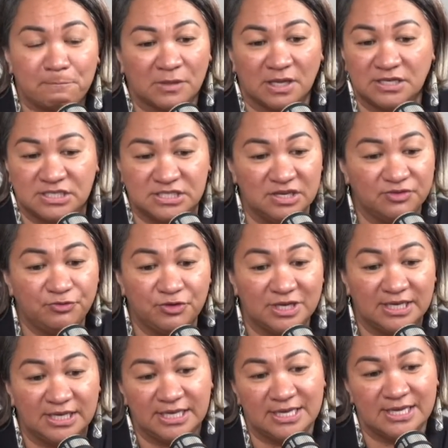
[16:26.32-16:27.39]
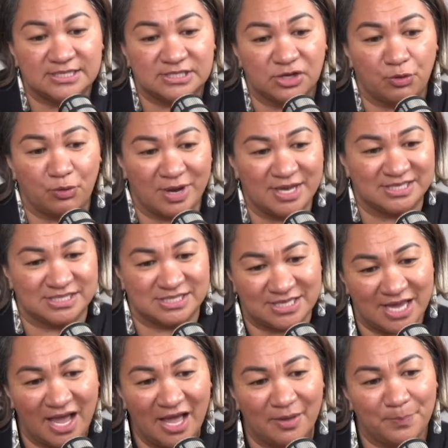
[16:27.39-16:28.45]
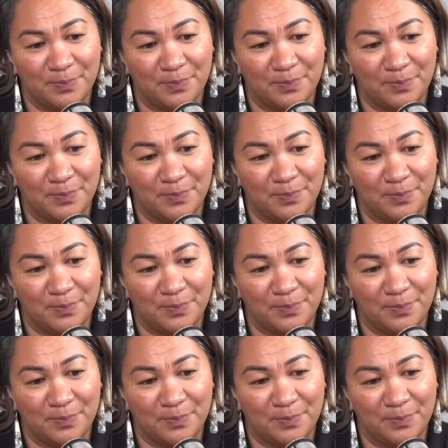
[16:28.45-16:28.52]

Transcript: definitely it's a great start.